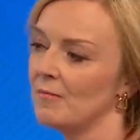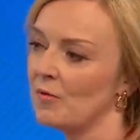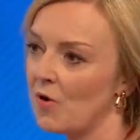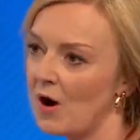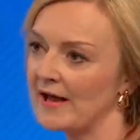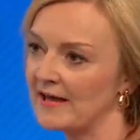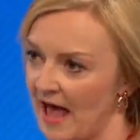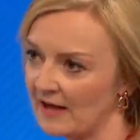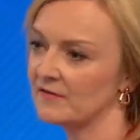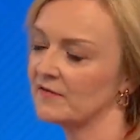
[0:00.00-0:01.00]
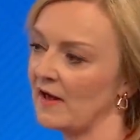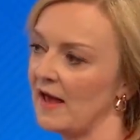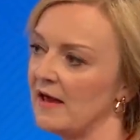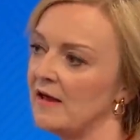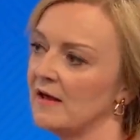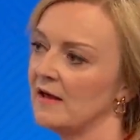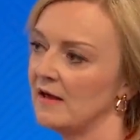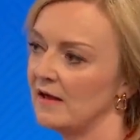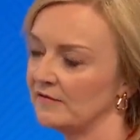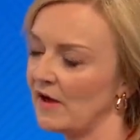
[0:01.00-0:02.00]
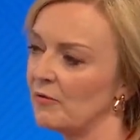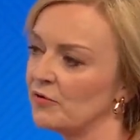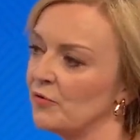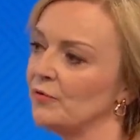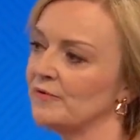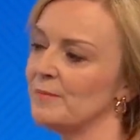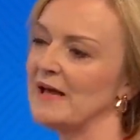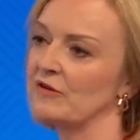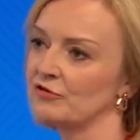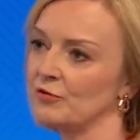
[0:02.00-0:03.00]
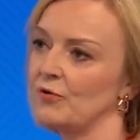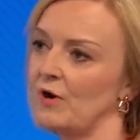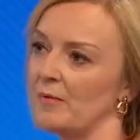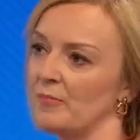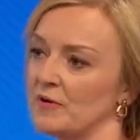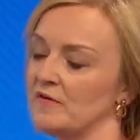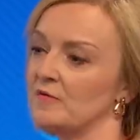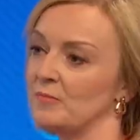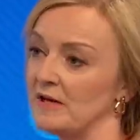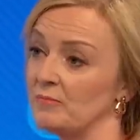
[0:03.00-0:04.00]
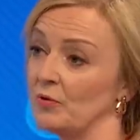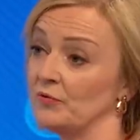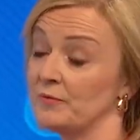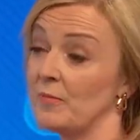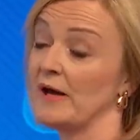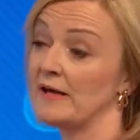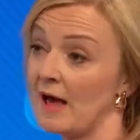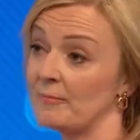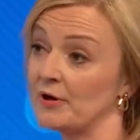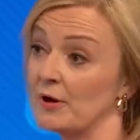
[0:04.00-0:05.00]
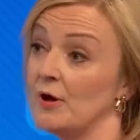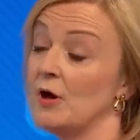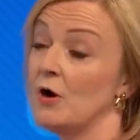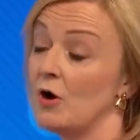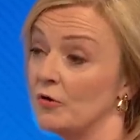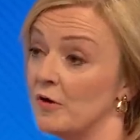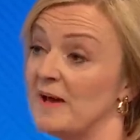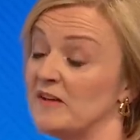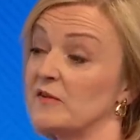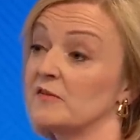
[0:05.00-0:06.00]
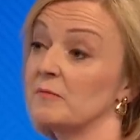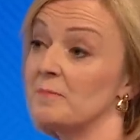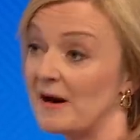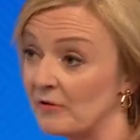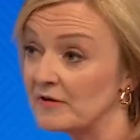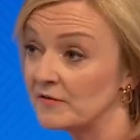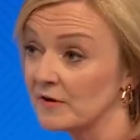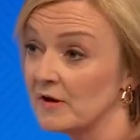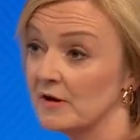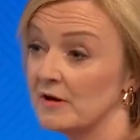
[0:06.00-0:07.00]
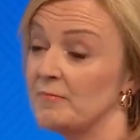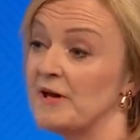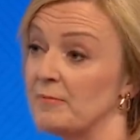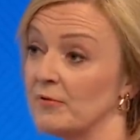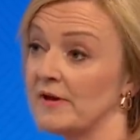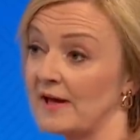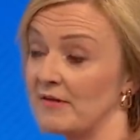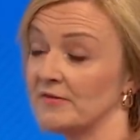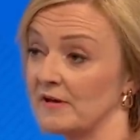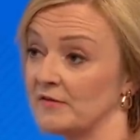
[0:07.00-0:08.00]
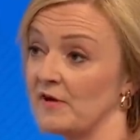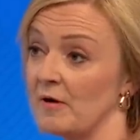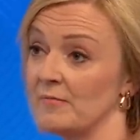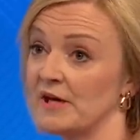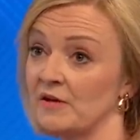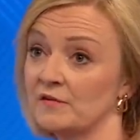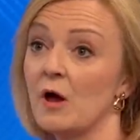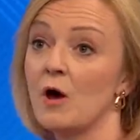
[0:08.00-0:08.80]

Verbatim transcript: But what I can say is I would always make sure I appointed people to my cabinet on the basis of merit and people that get things done because